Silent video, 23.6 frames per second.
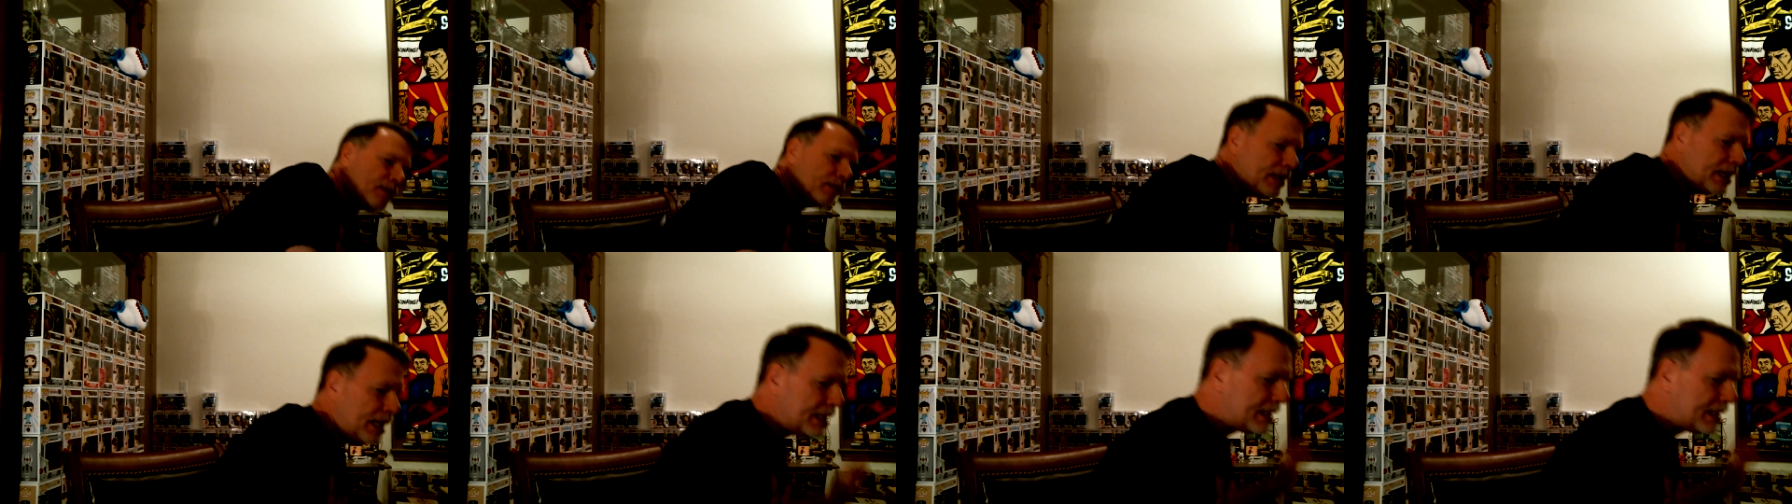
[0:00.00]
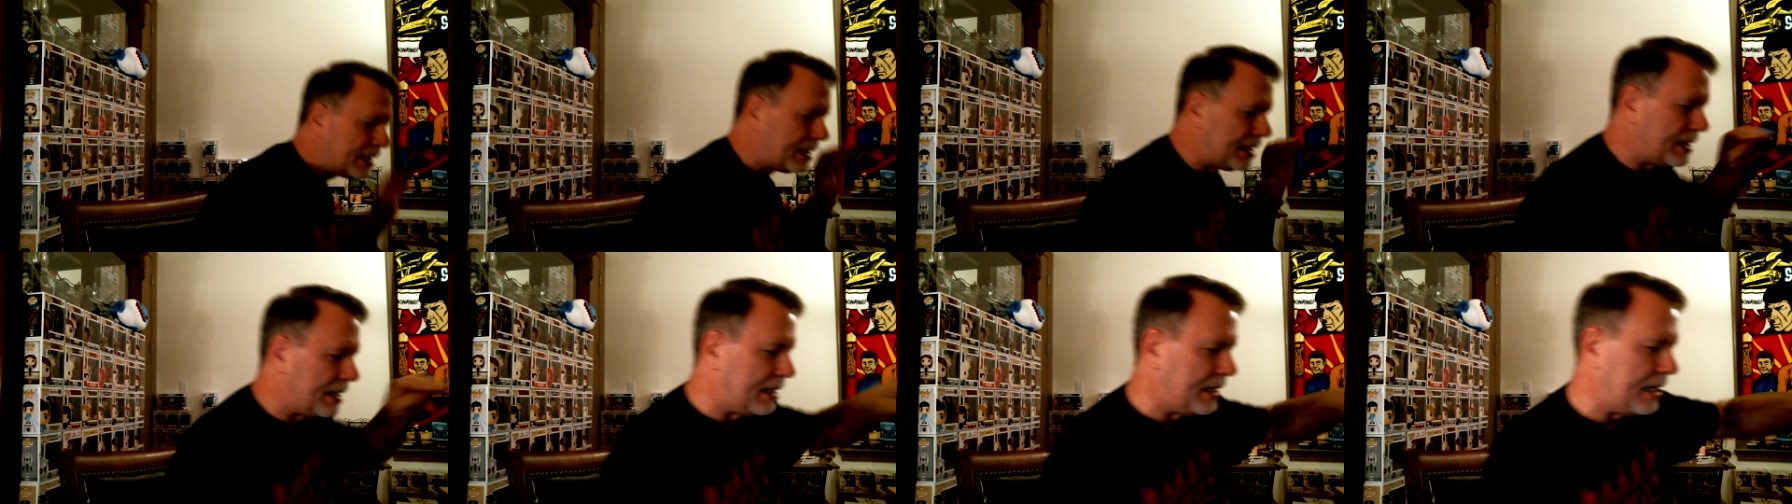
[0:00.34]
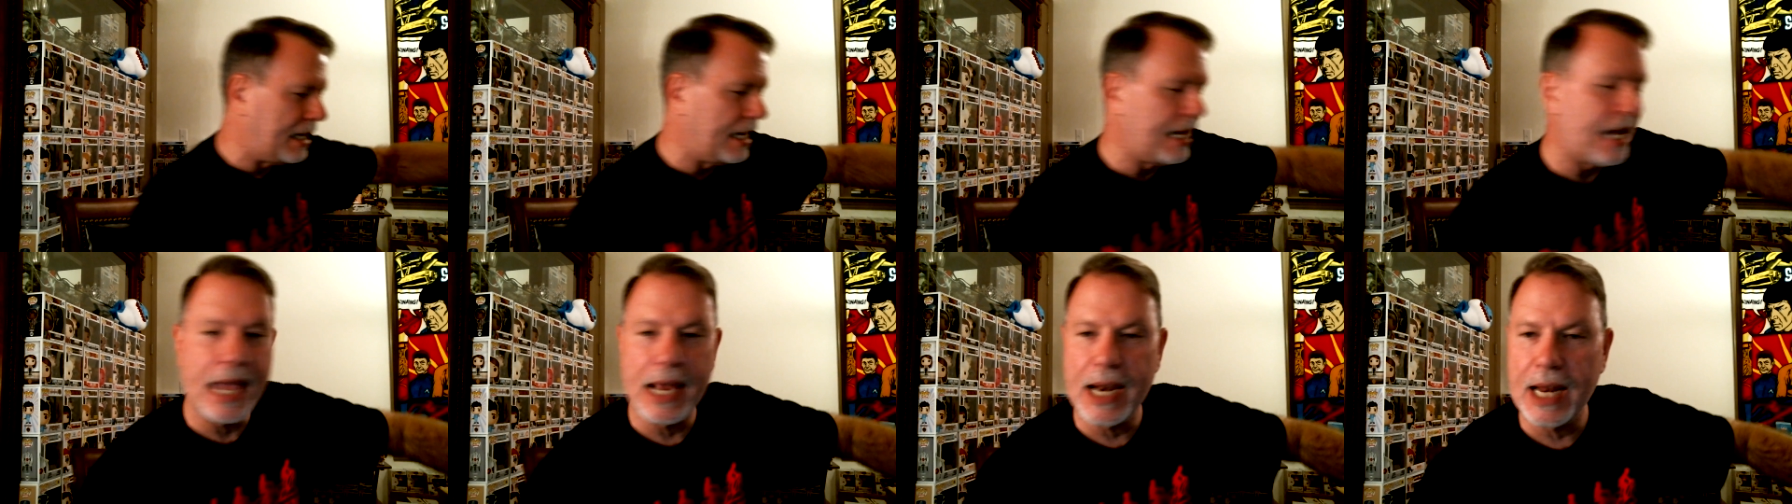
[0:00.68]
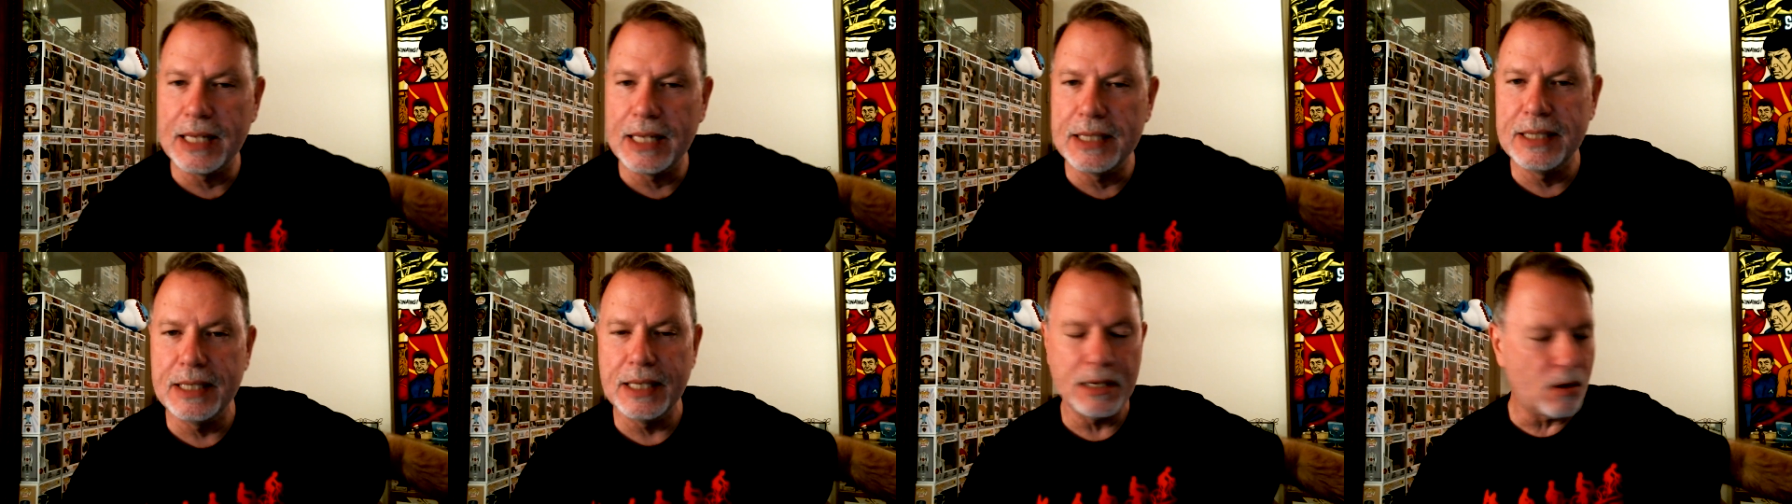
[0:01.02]
let's see, and
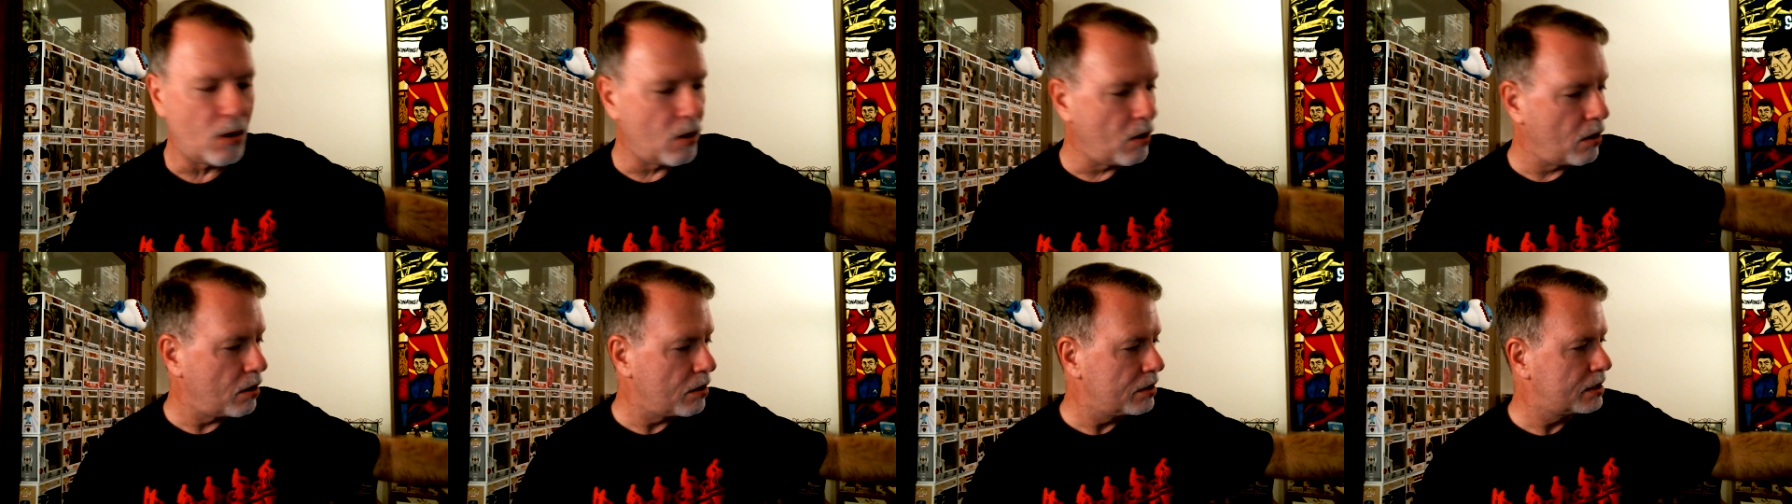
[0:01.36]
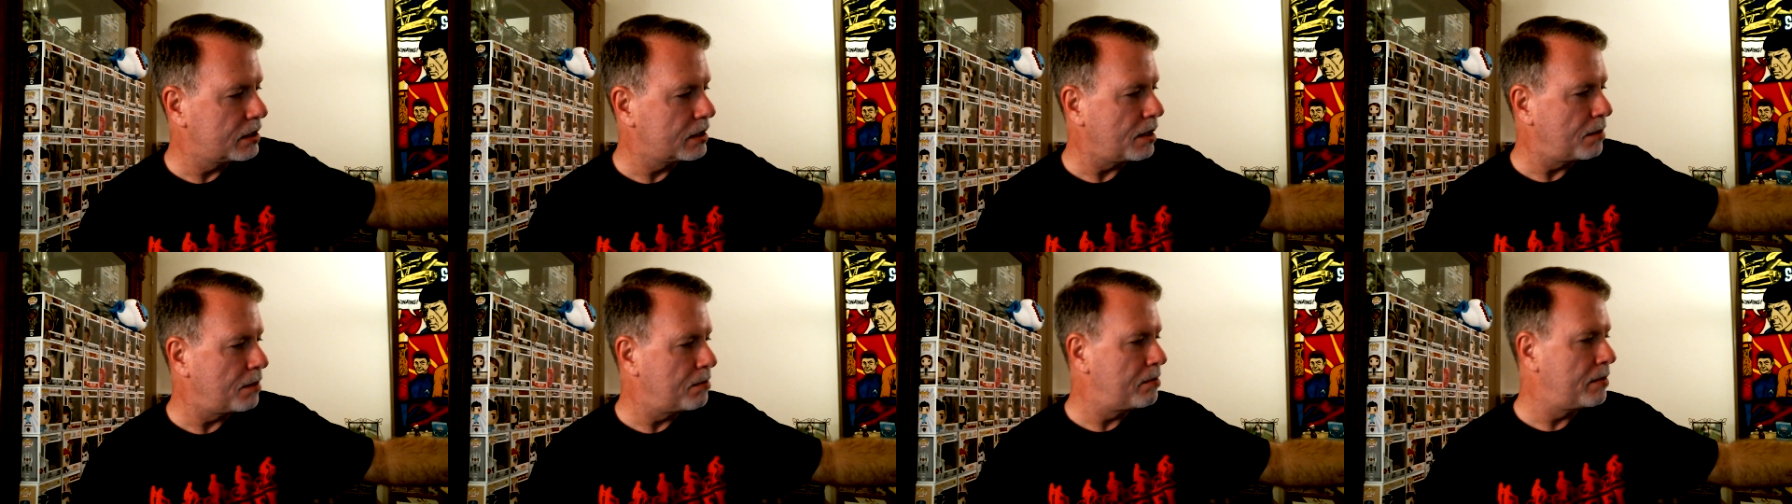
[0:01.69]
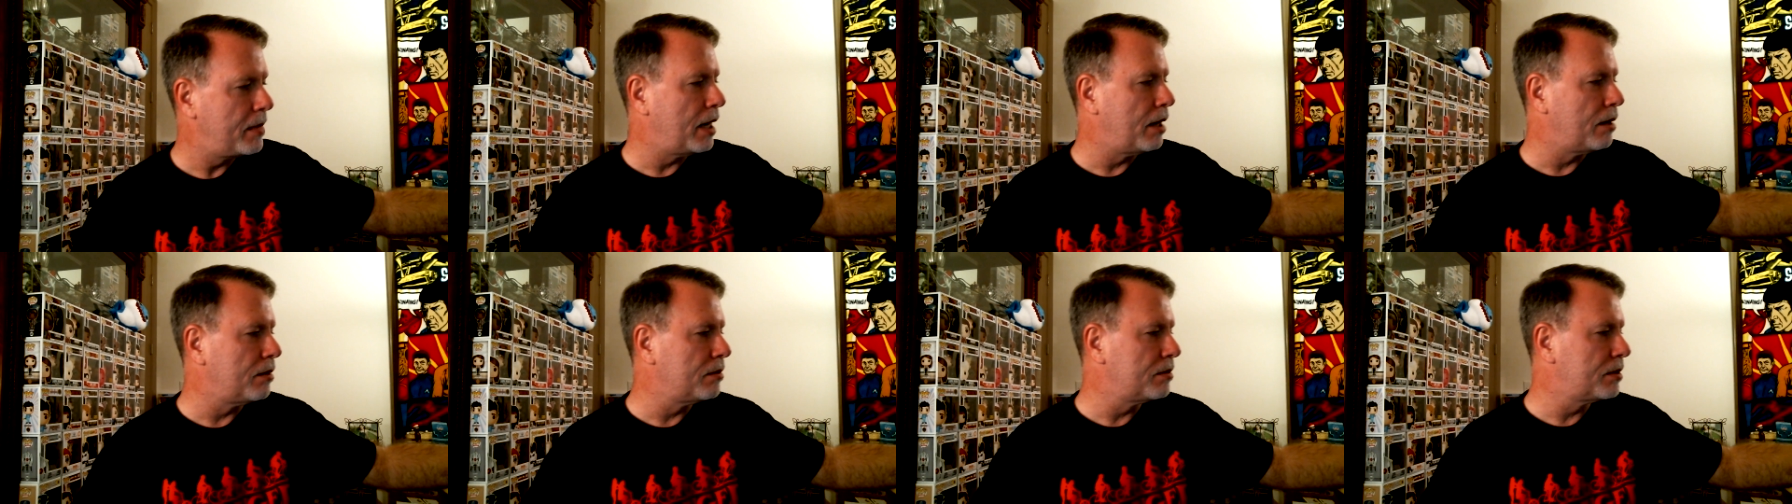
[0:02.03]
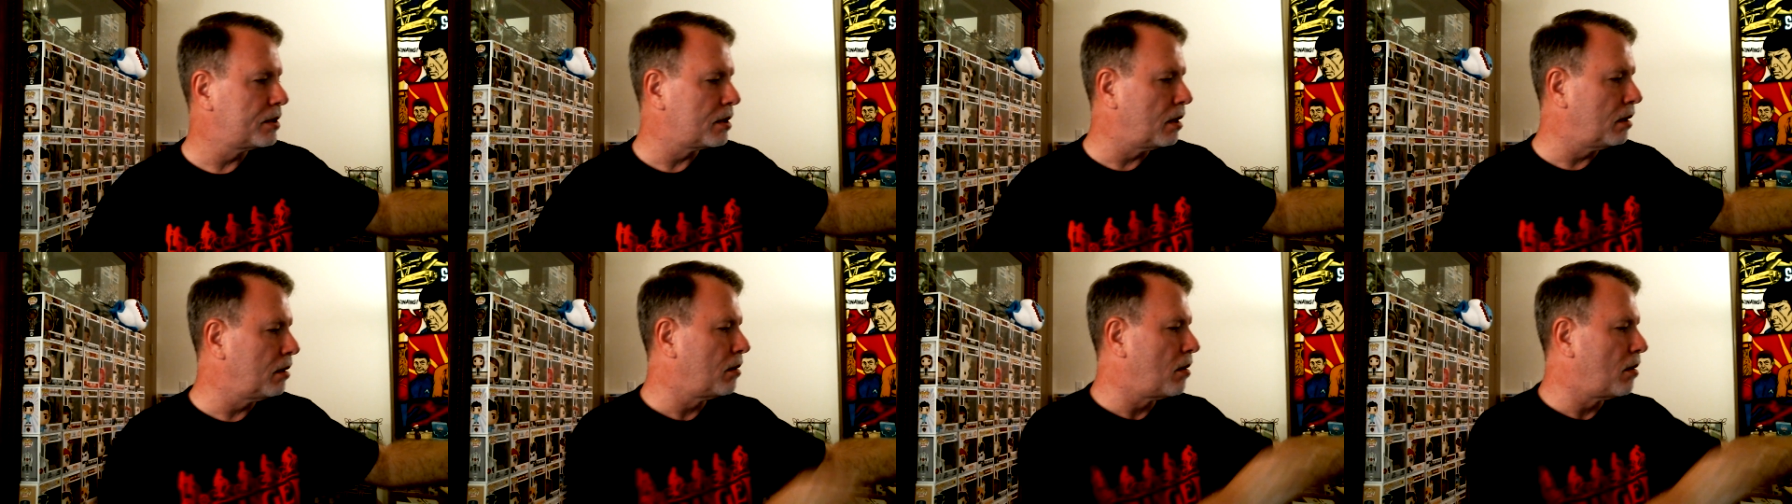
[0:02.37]
I did order something
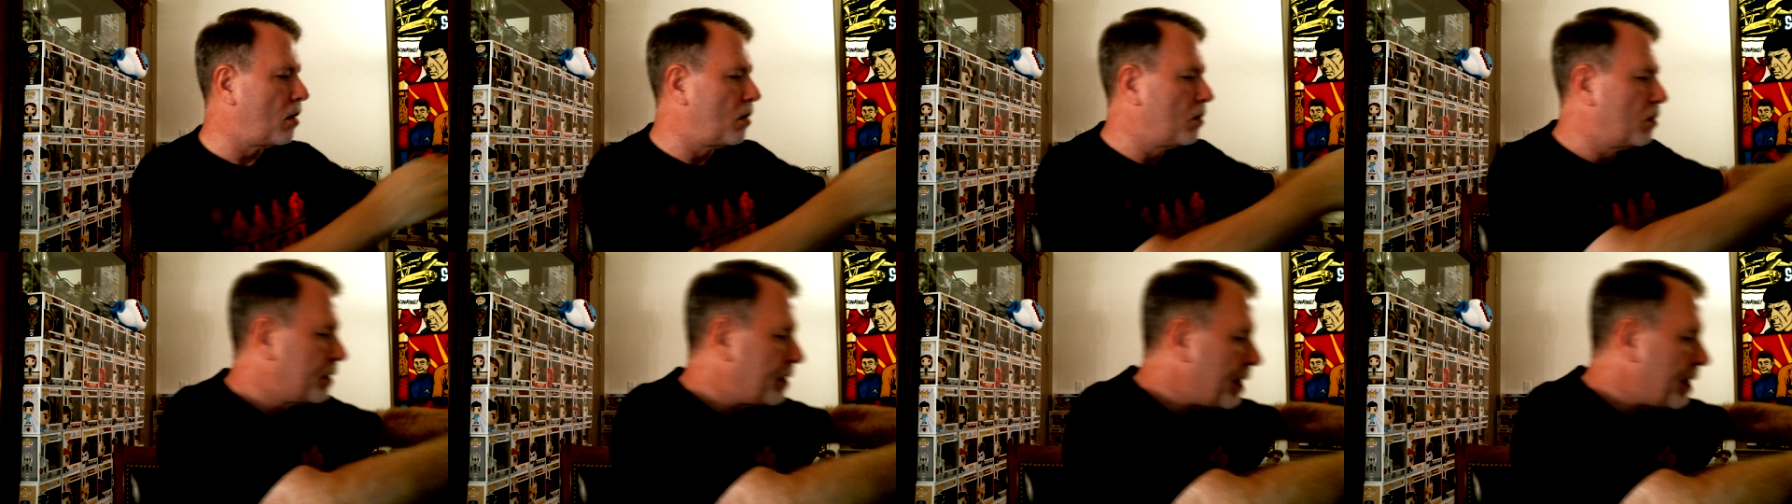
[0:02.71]
else along with